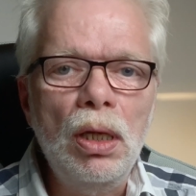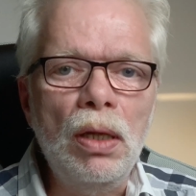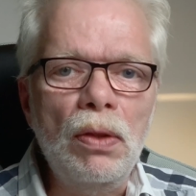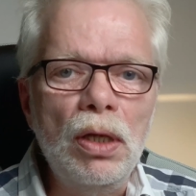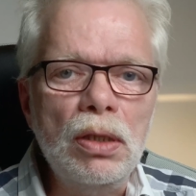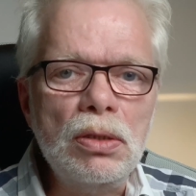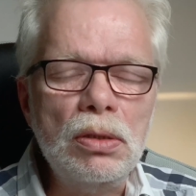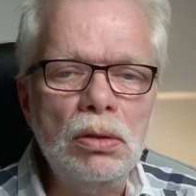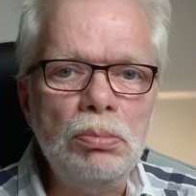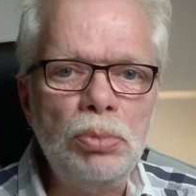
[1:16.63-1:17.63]
And
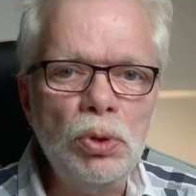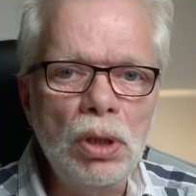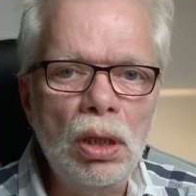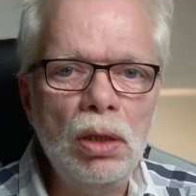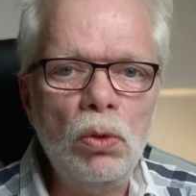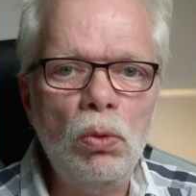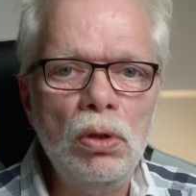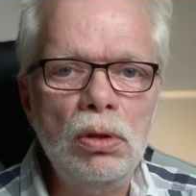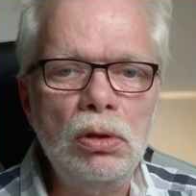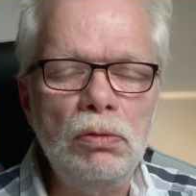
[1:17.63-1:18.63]
that's a pretty high
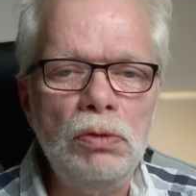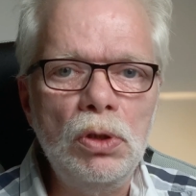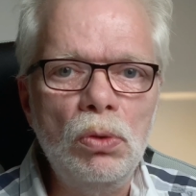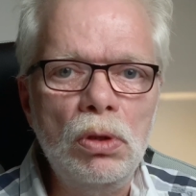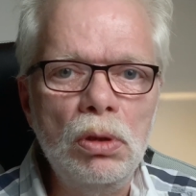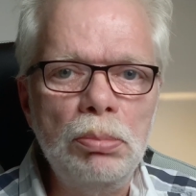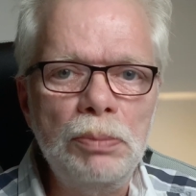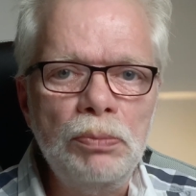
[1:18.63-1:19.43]
quality video clip,